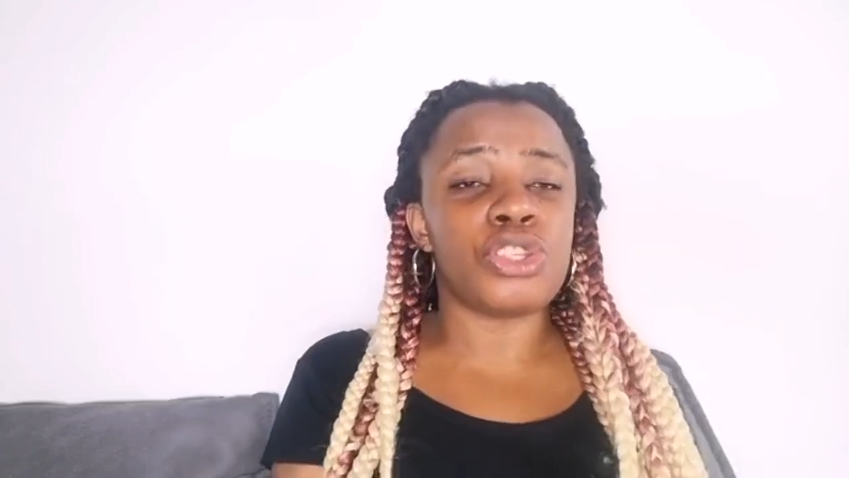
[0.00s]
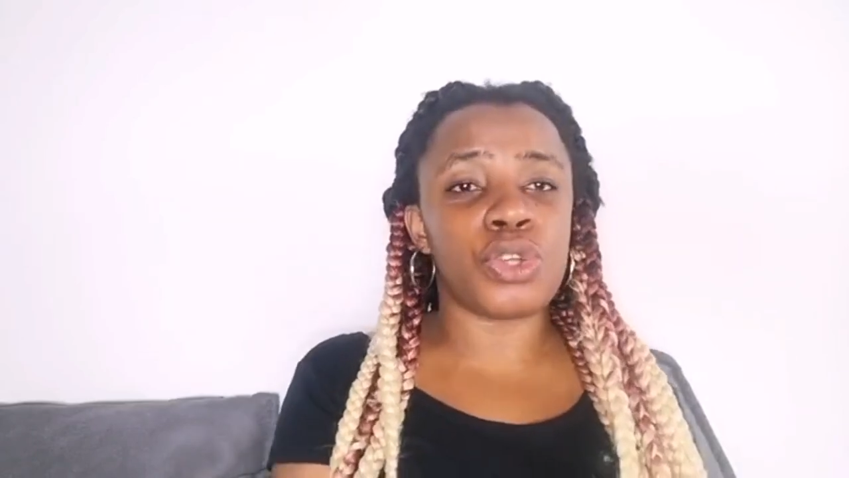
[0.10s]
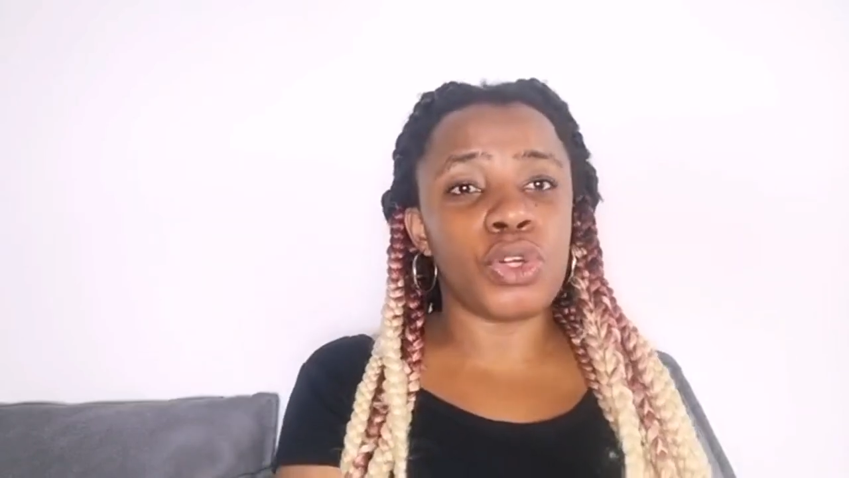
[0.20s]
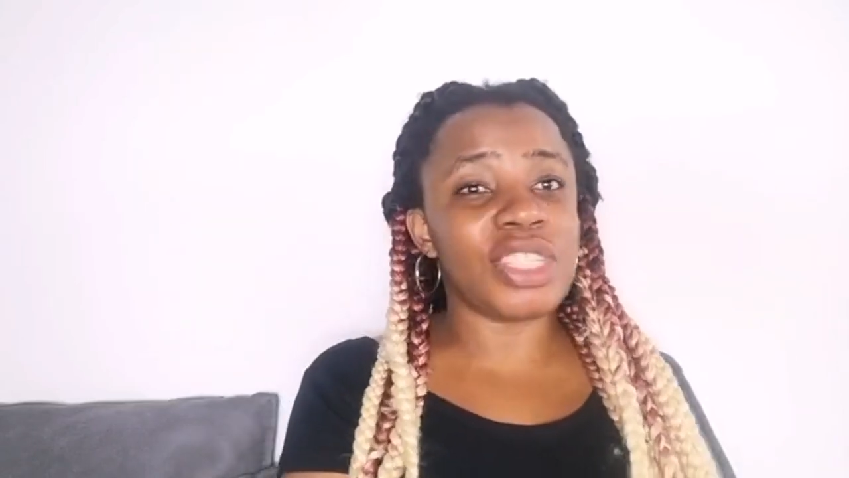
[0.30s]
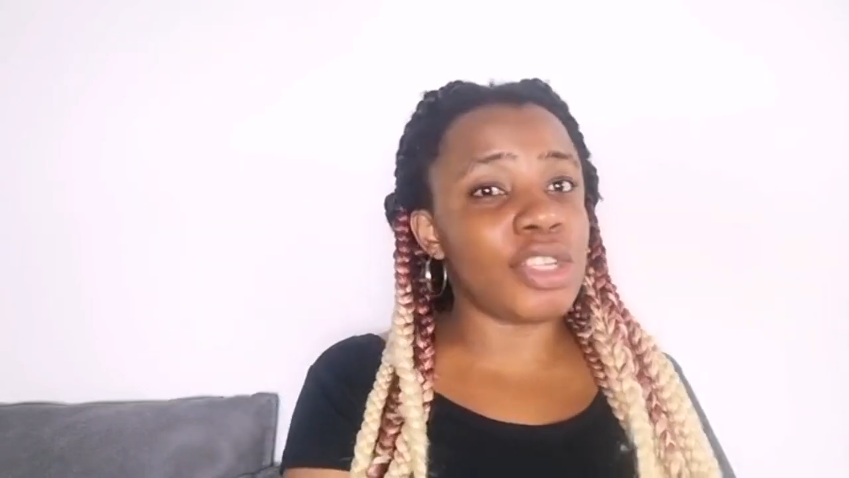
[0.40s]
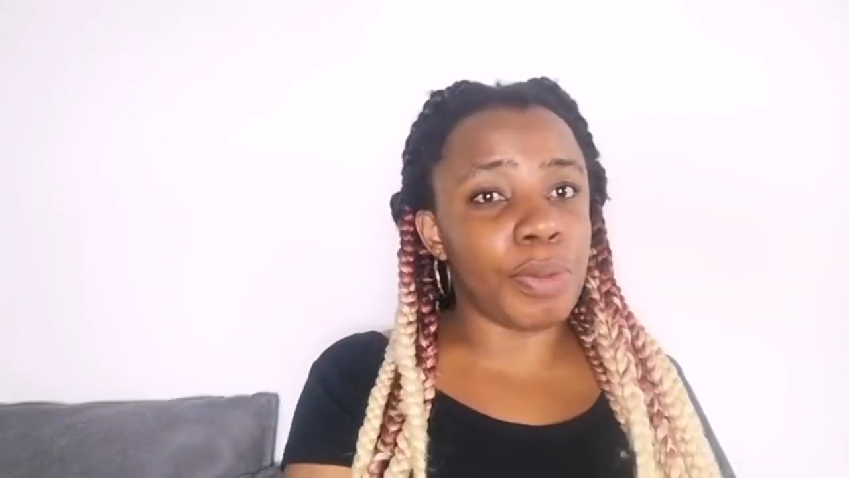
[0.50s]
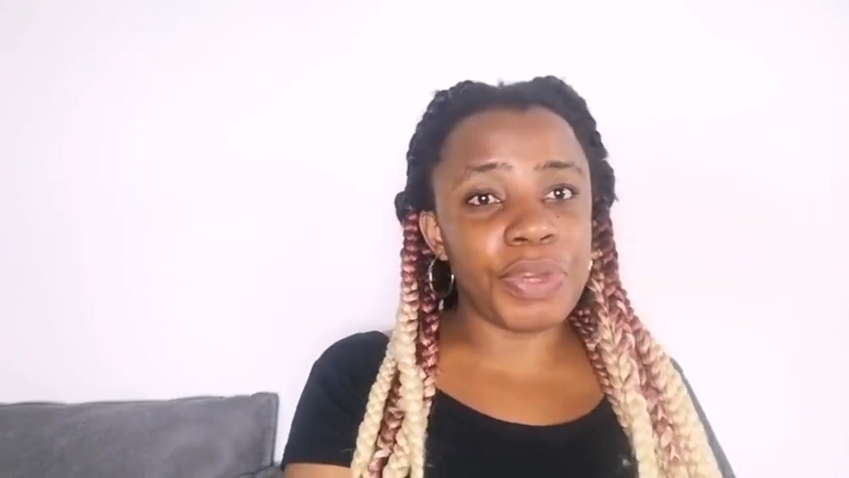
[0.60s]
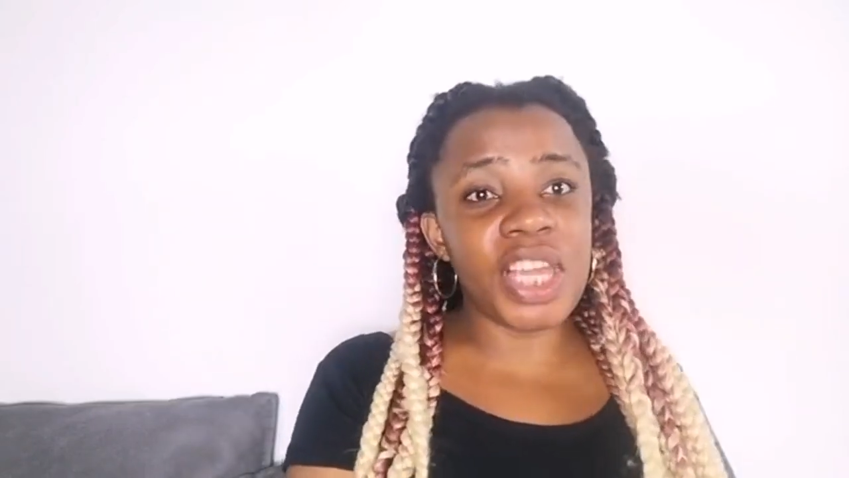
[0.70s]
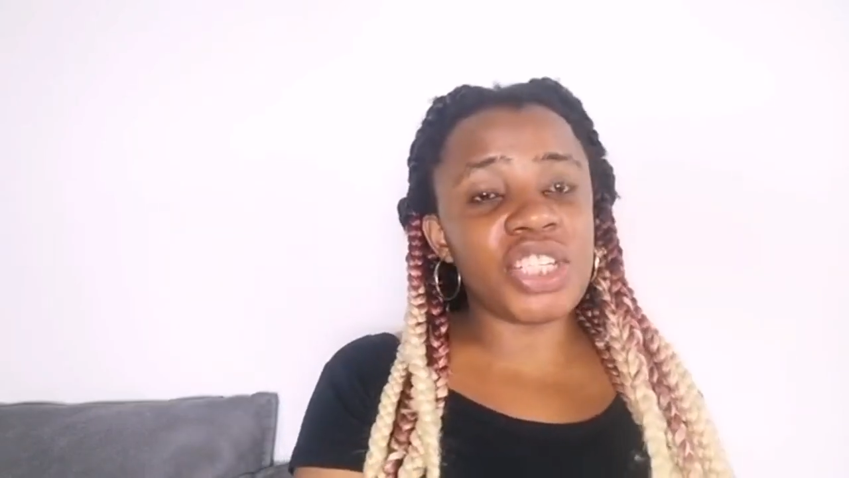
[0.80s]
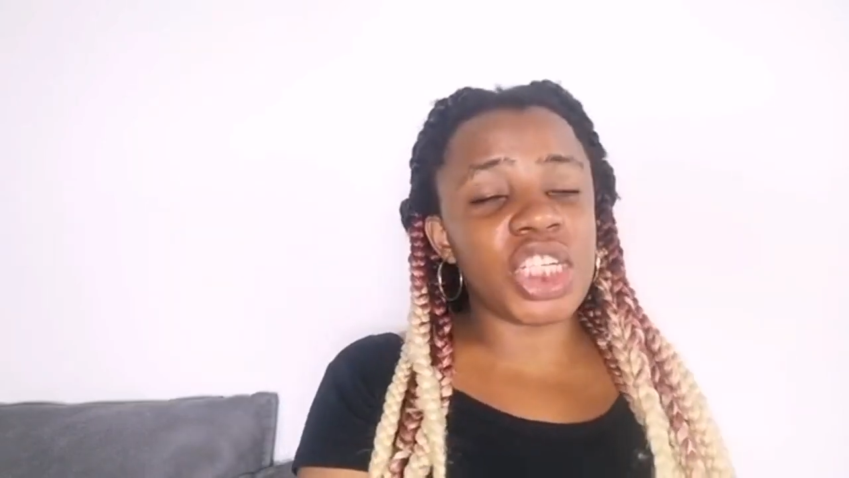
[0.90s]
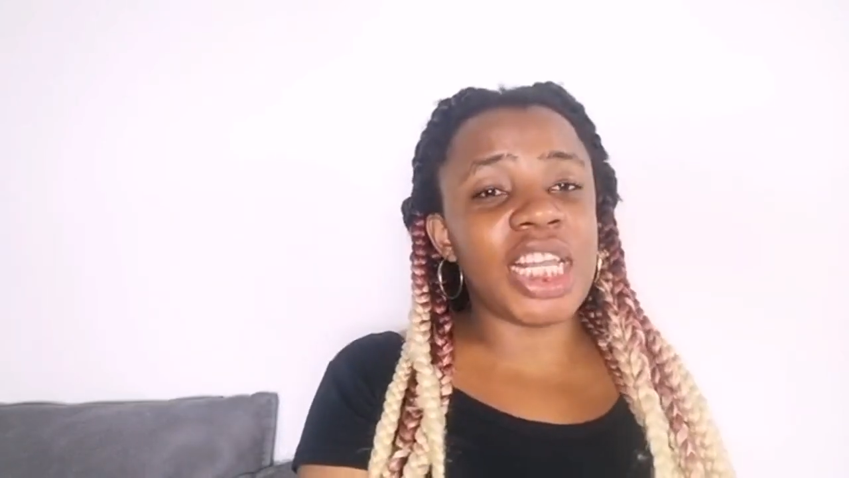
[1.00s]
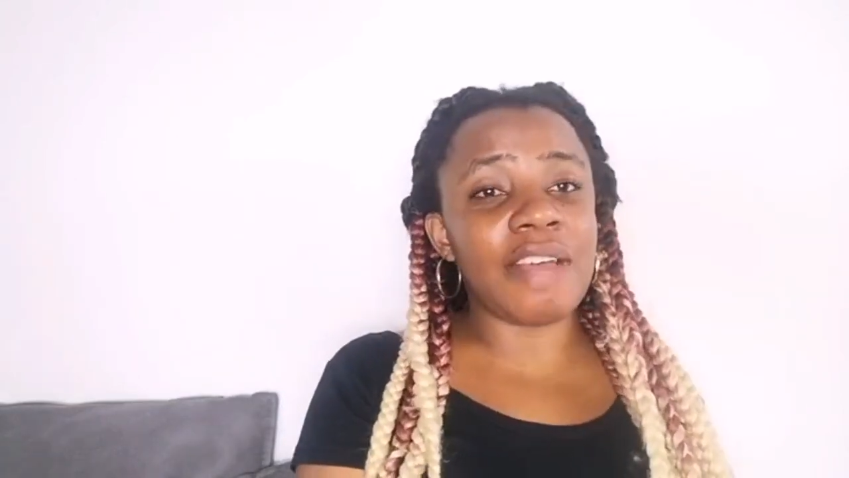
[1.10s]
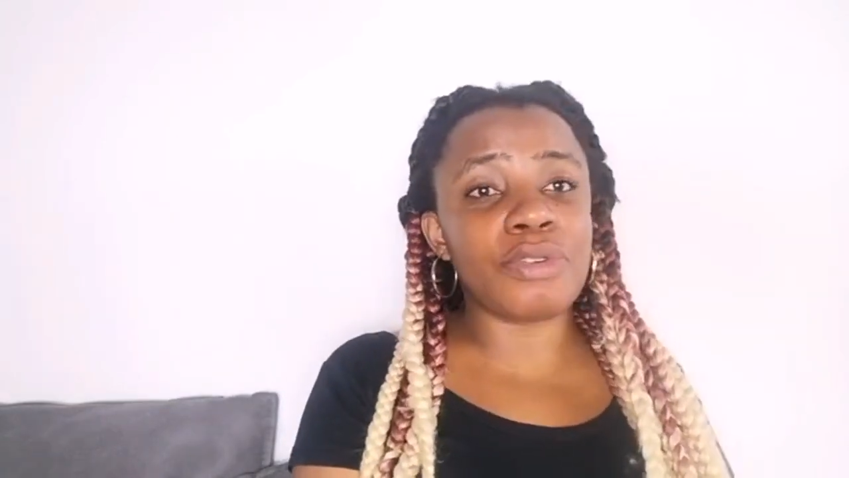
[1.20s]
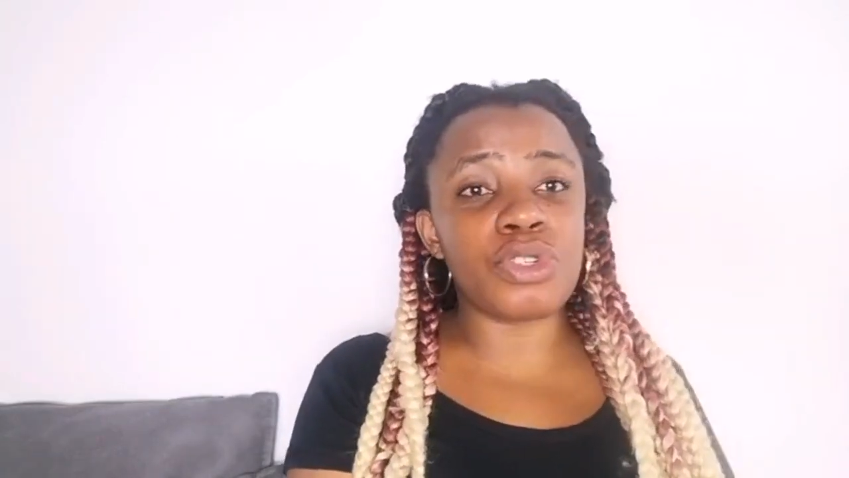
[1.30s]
So to your PhD level,